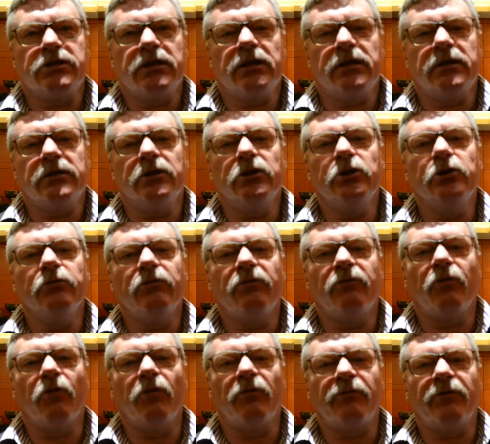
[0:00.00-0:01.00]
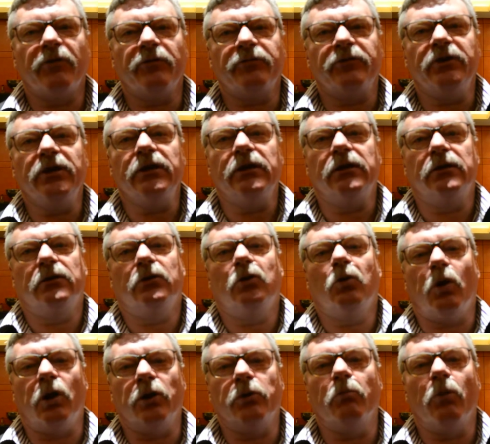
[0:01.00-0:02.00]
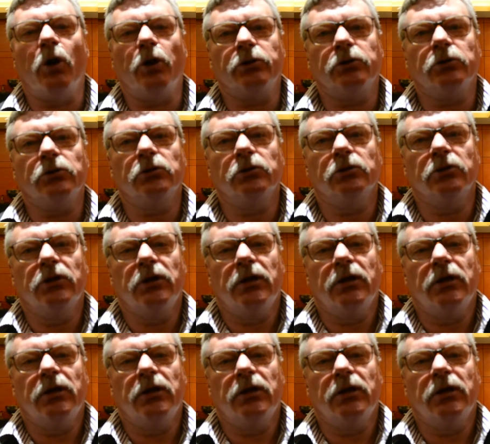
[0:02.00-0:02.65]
the new 450 Quan model